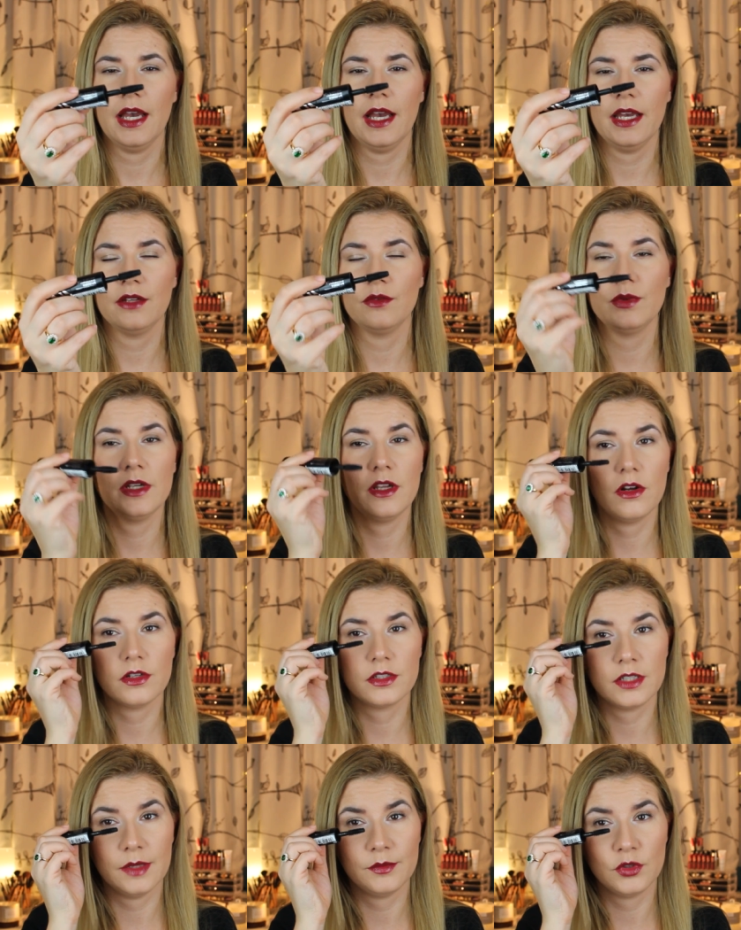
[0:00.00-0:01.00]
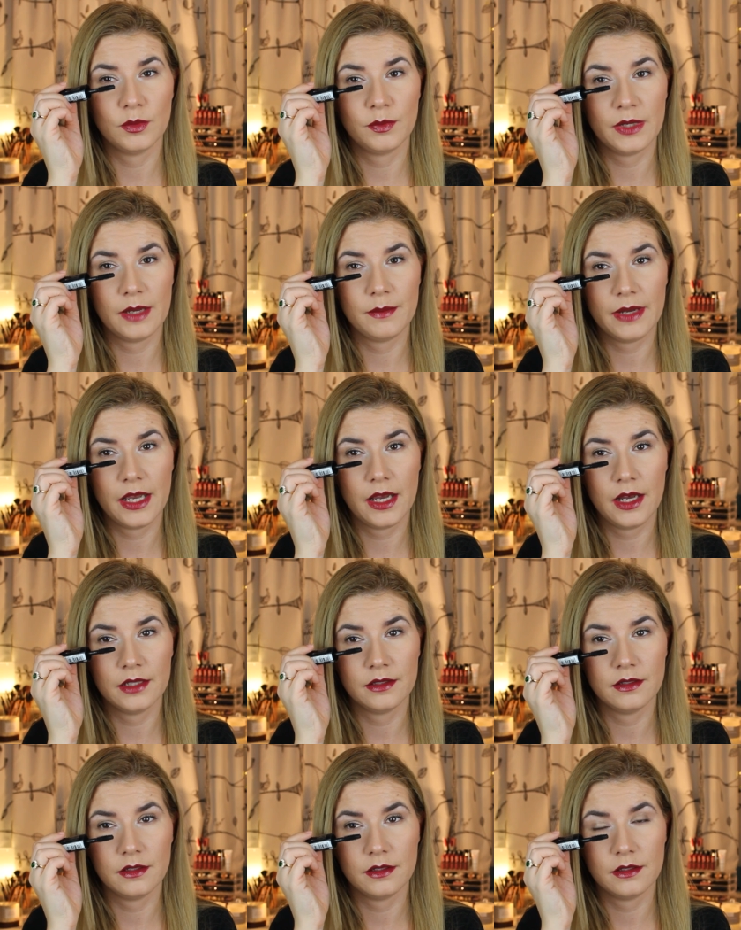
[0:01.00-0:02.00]
I had really hard time to apply my
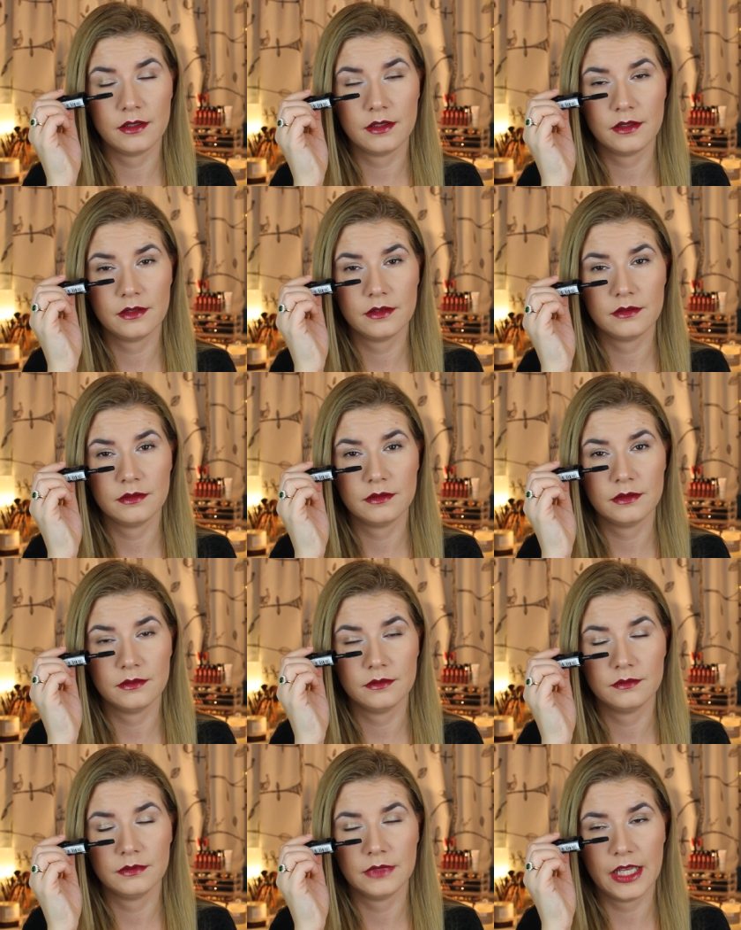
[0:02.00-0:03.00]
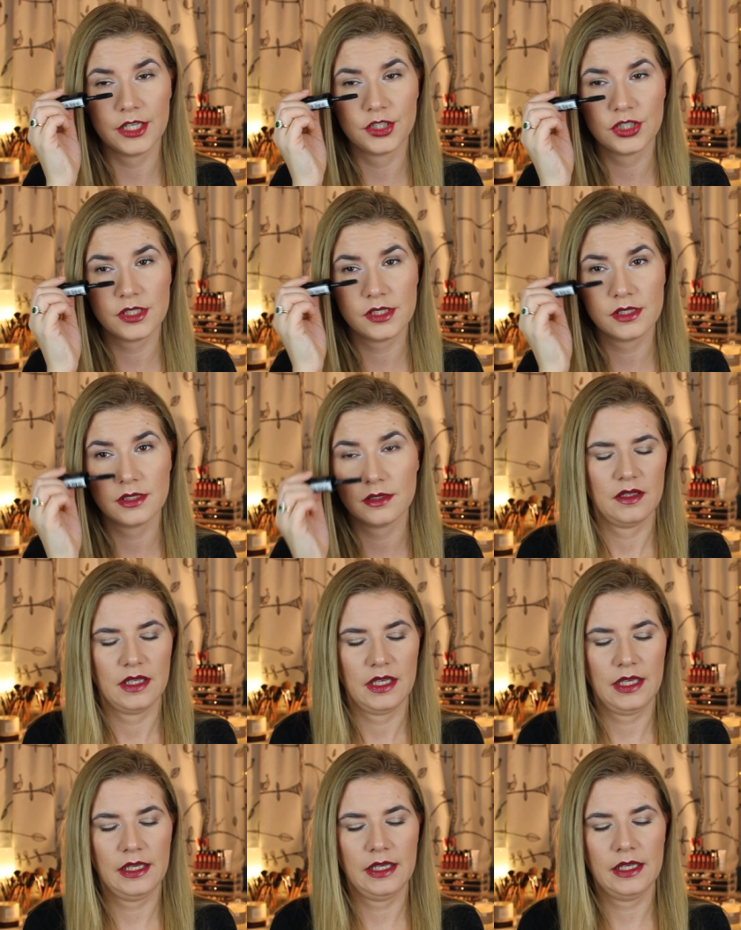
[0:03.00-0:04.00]
under lashes
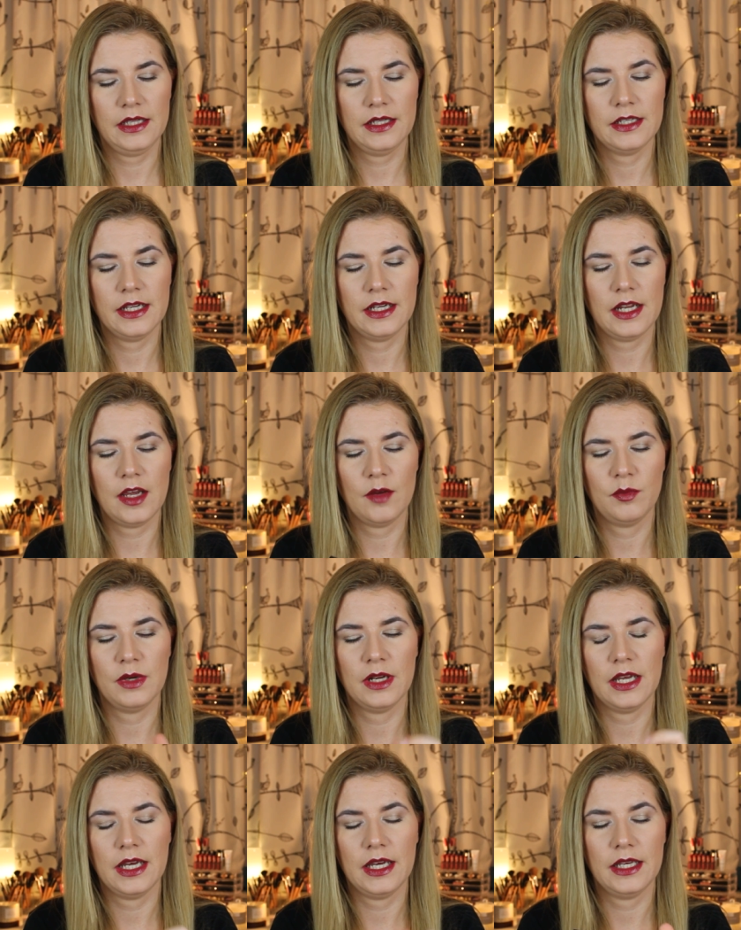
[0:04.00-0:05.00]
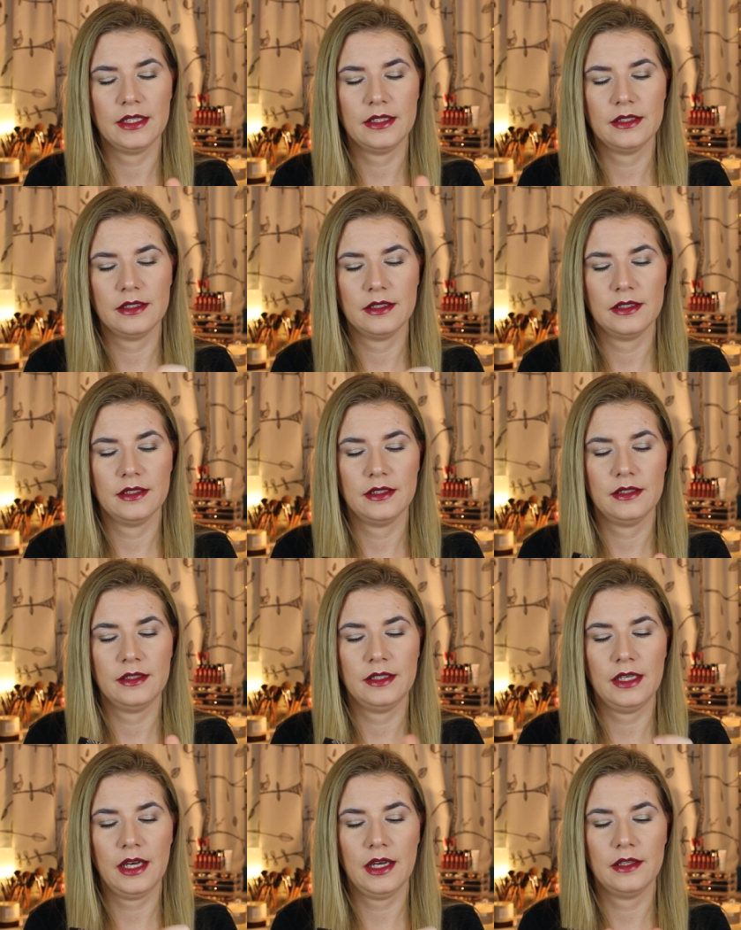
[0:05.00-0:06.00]
and then applied
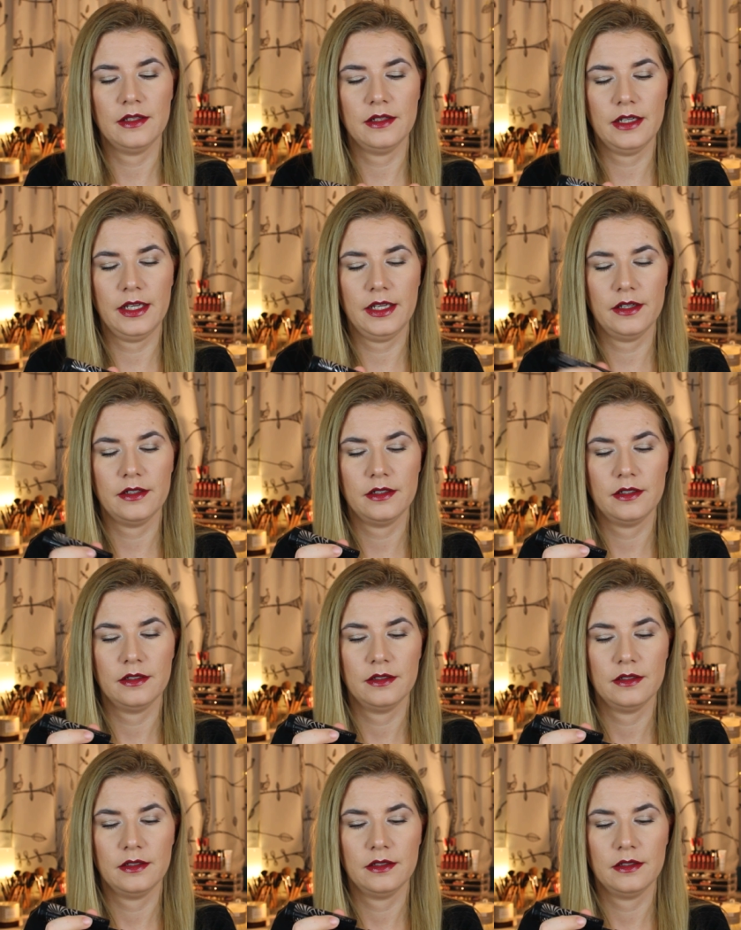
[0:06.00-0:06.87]
the other layer,